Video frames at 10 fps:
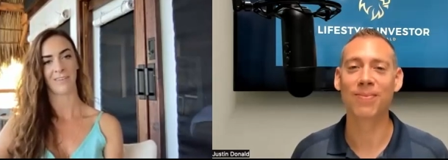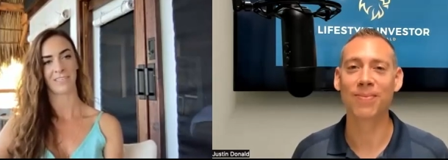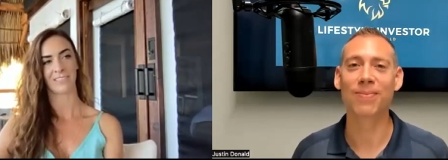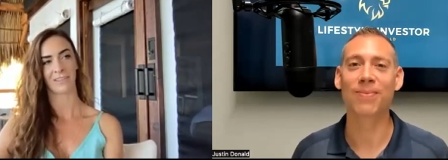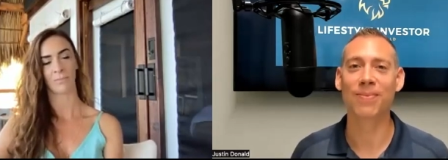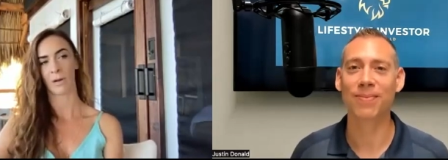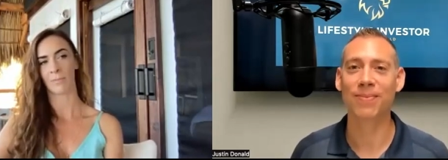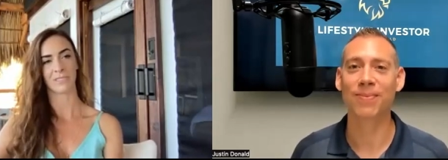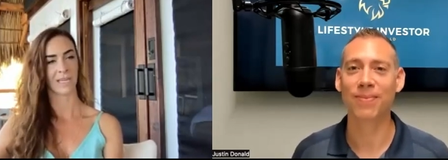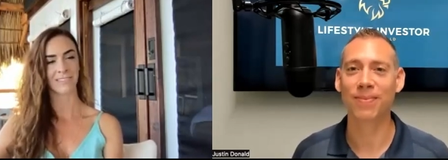Speaker 1: into their purpose.
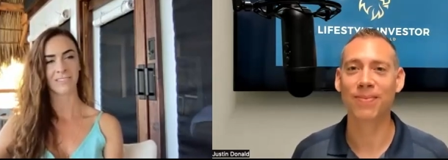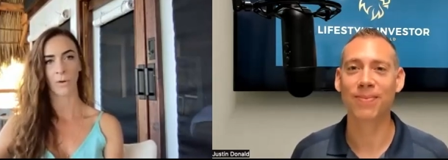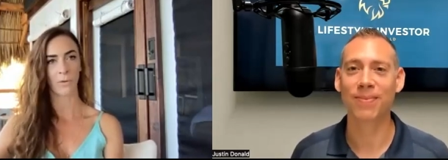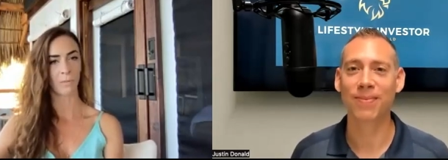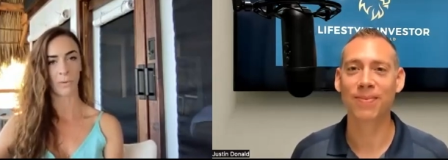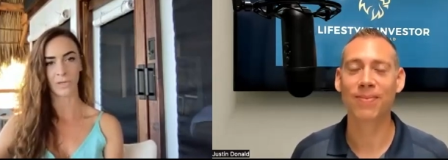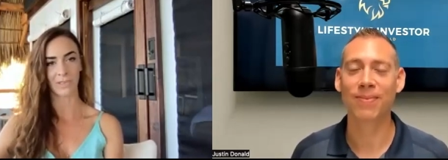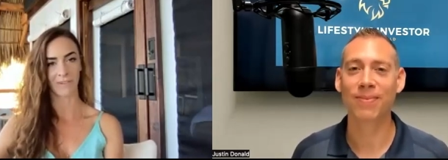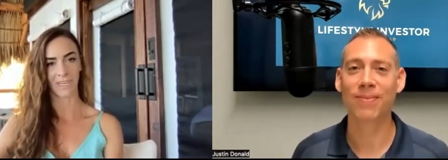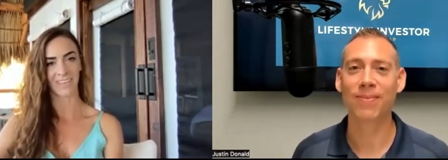That's the whole point of
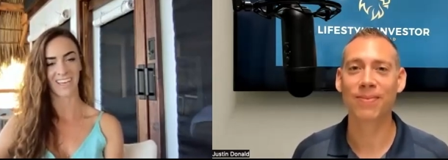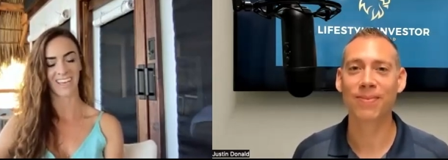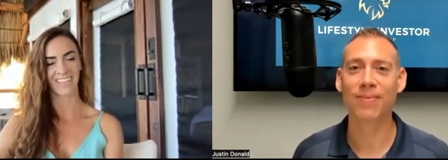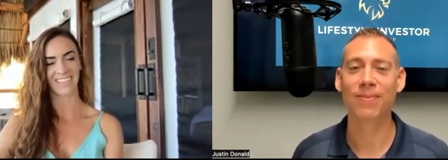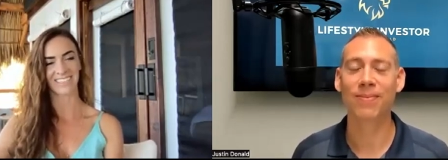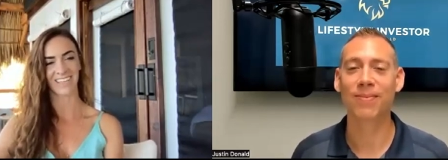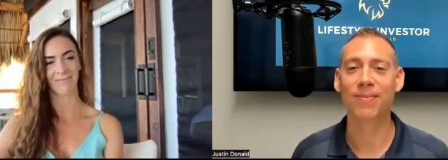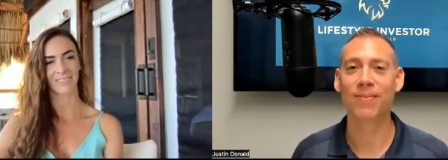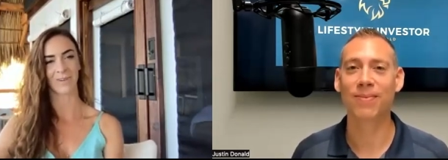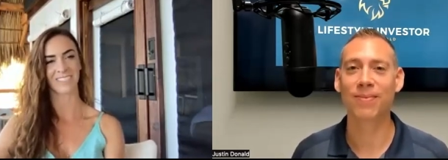it. And I'm
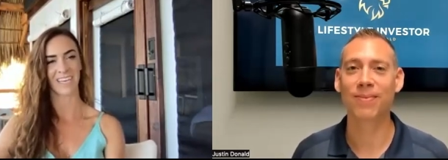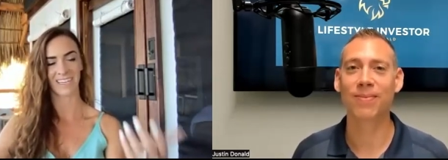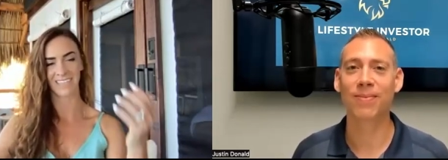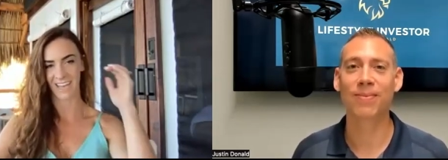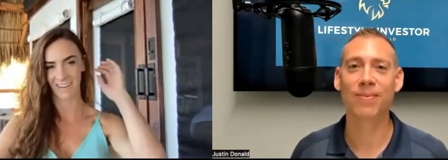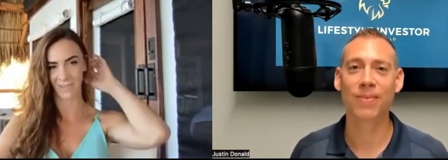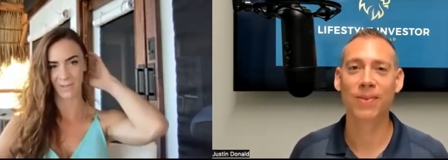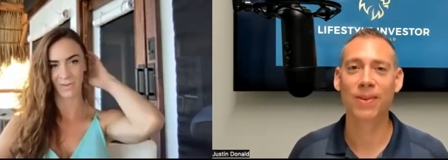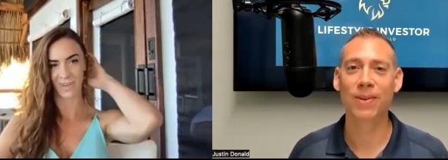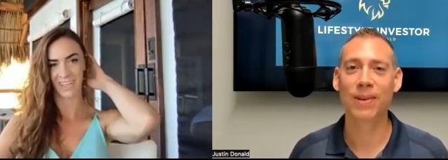so excited to have
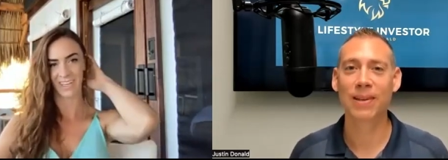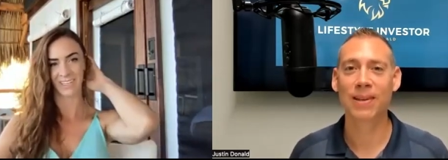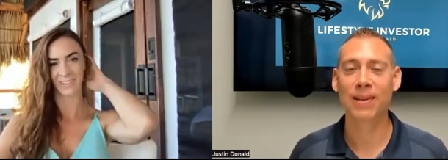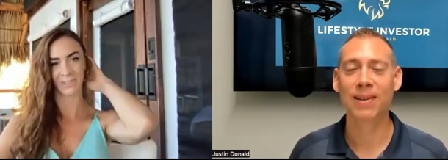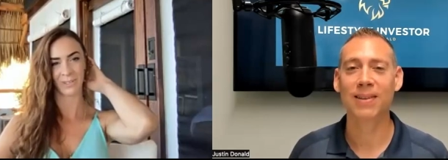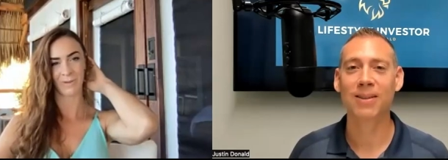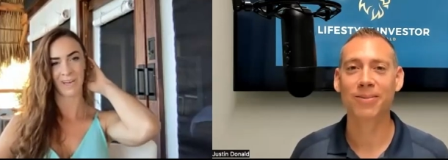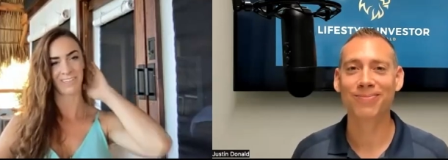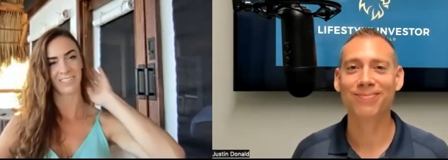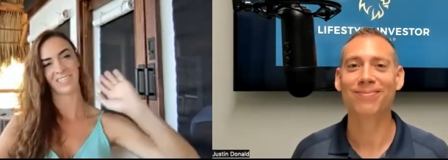you and your group out
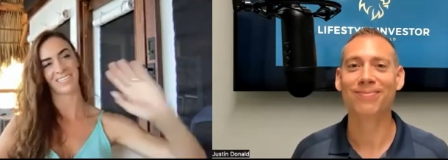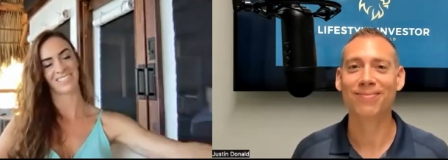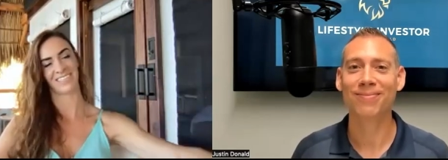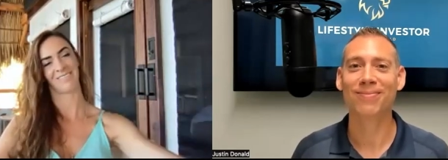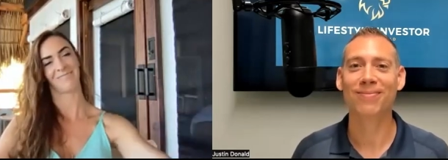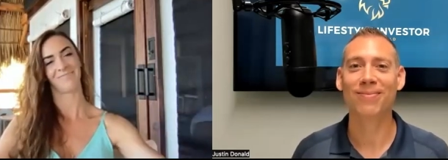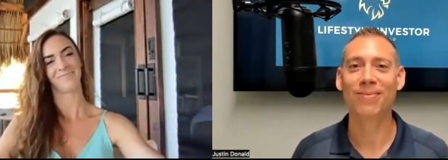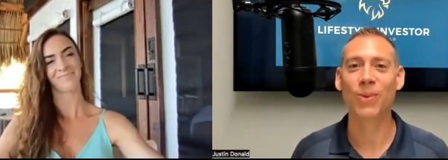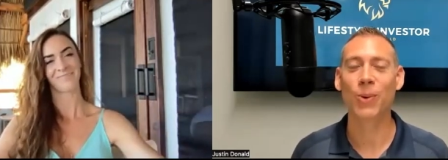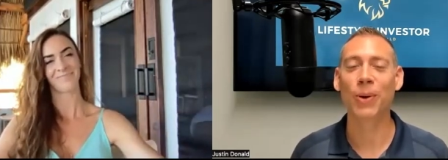here, Justin.
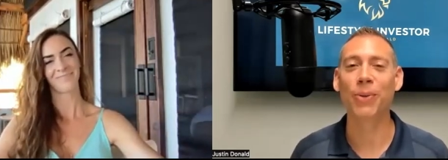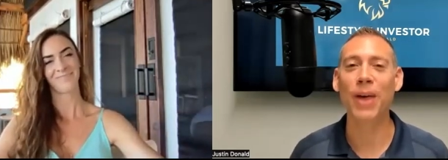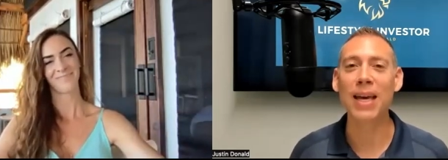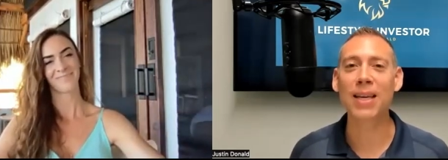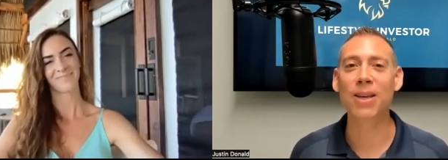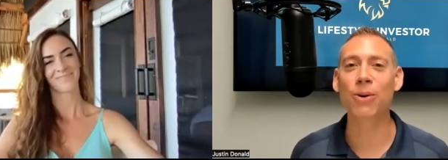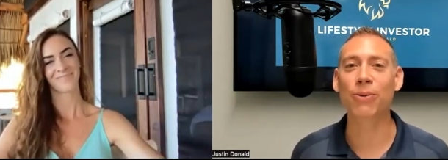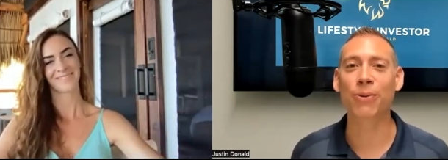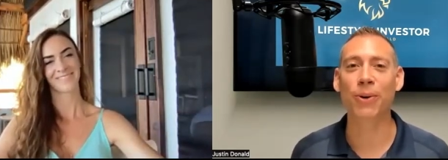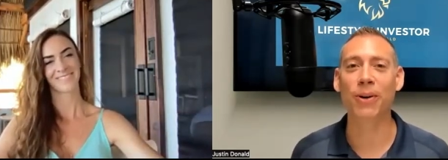
Speaker 2: Well, thank you
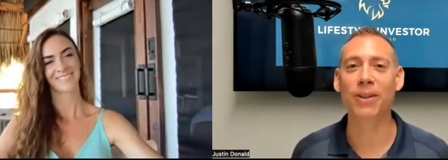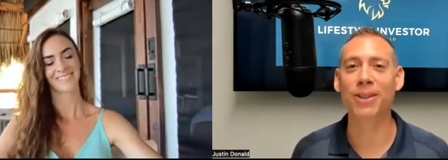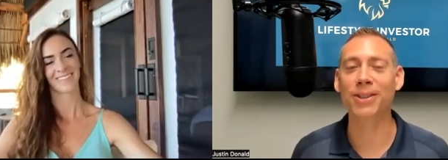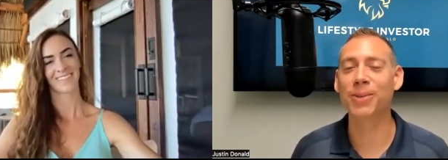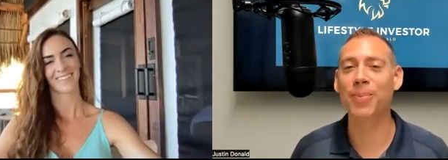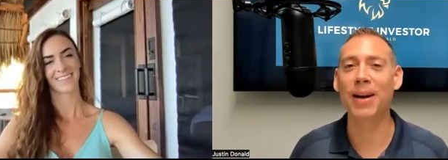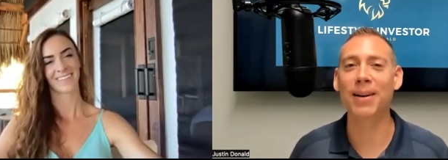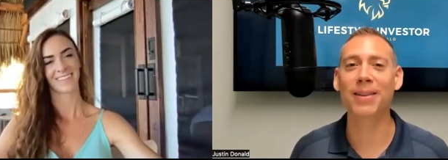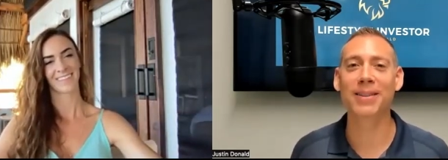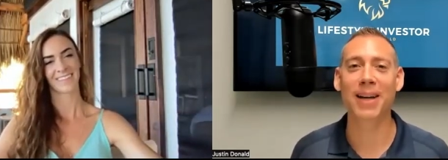for just
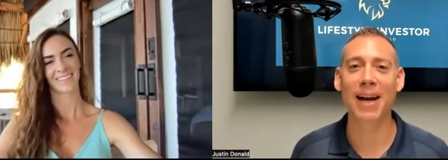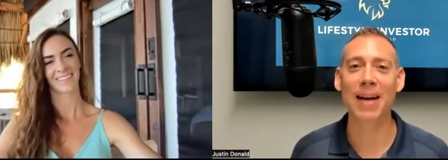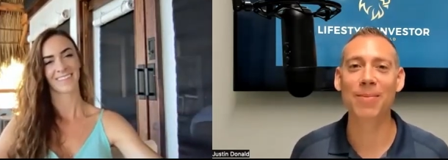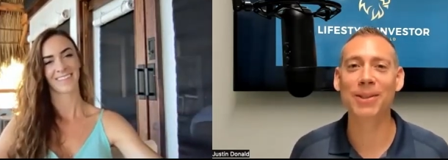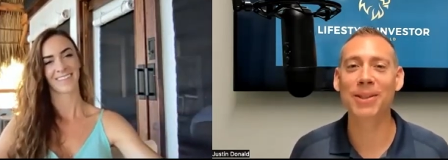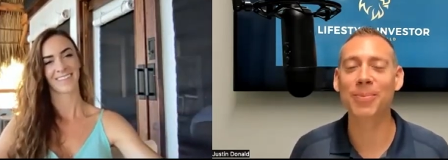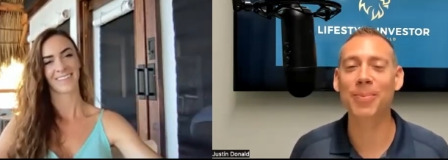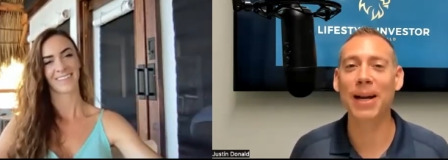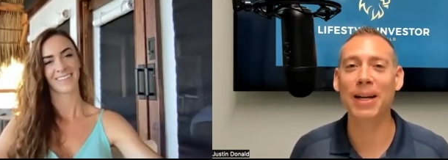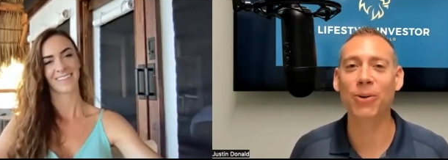spending the time. This has
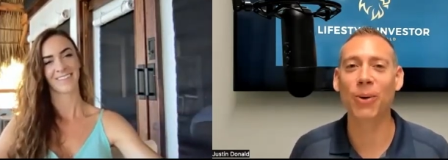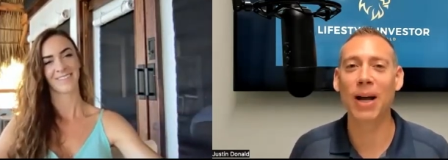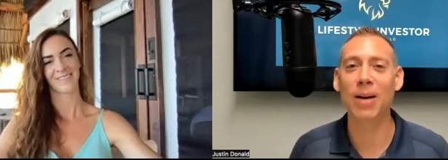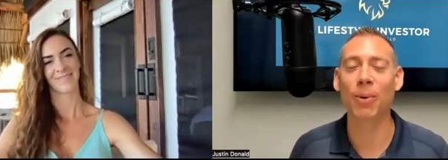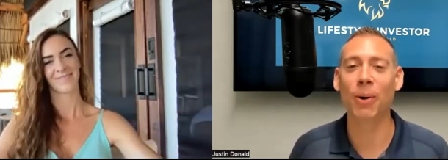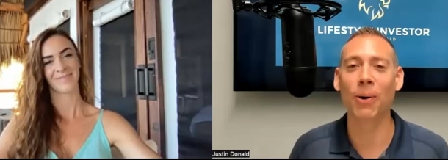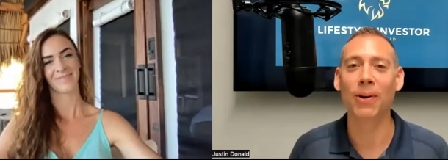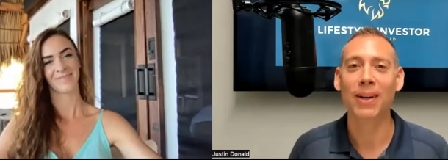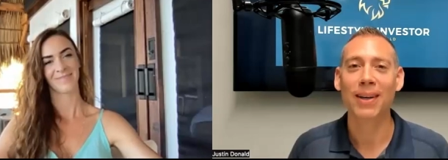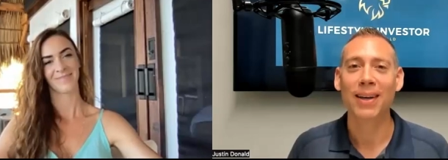been
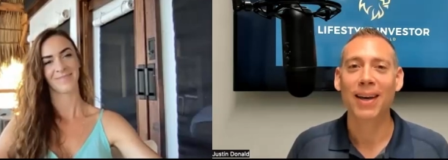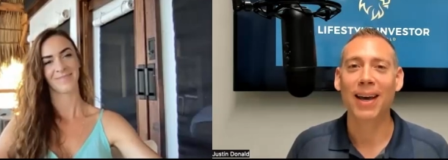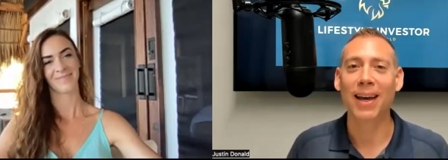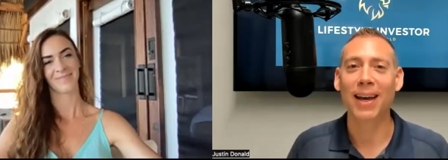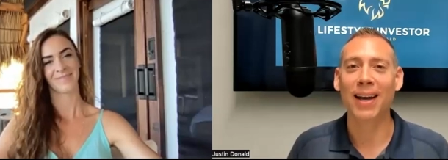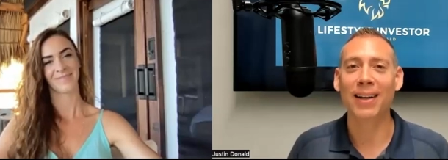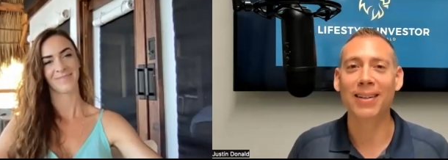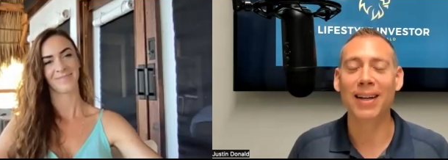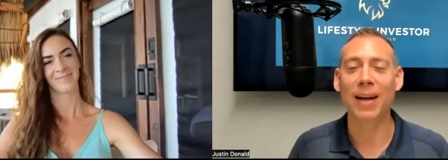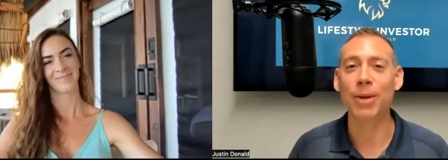incredible.
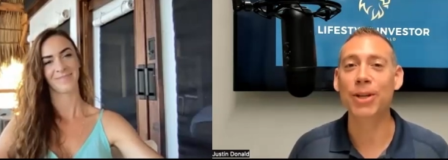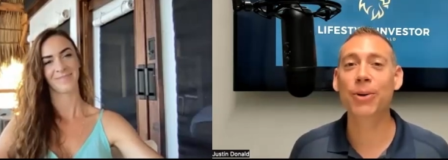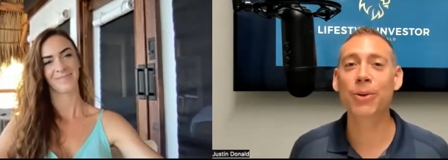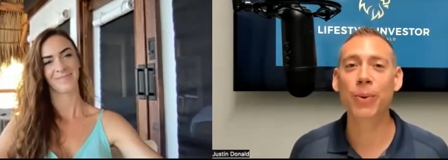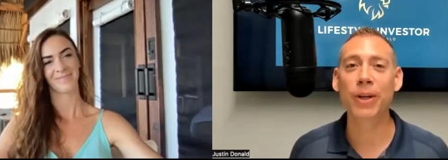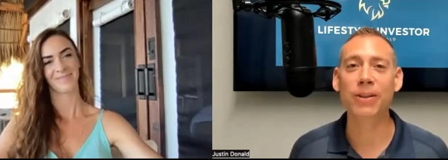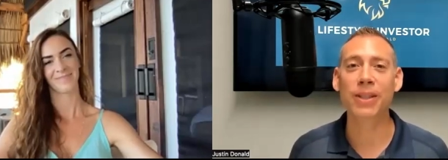And I mean, you're the real